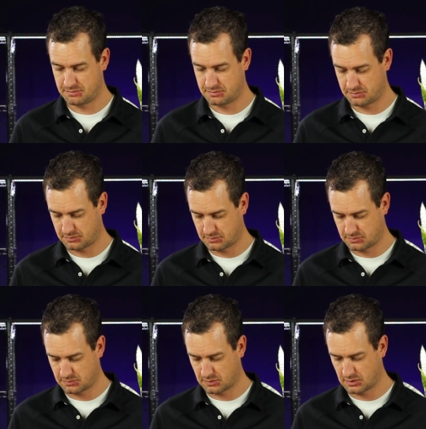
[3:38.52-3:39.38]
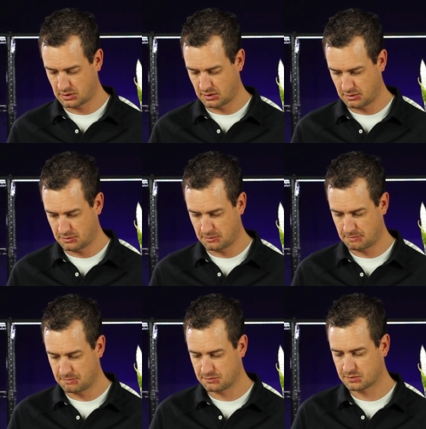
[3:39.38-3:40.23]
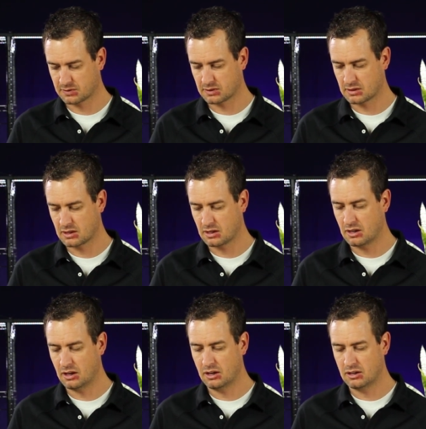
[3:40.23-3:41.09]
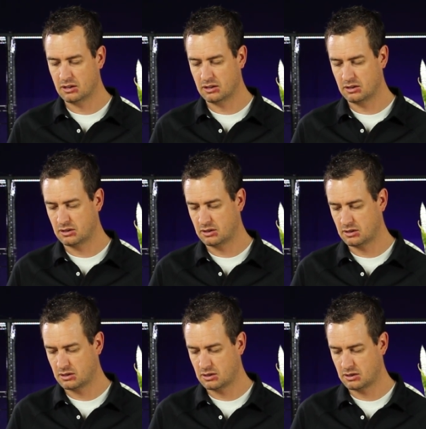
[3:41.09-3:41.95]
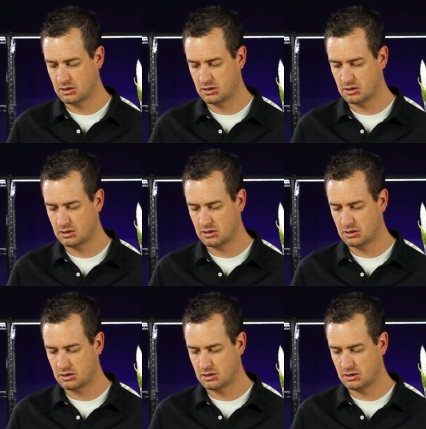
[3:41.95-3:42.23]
(no one is talking)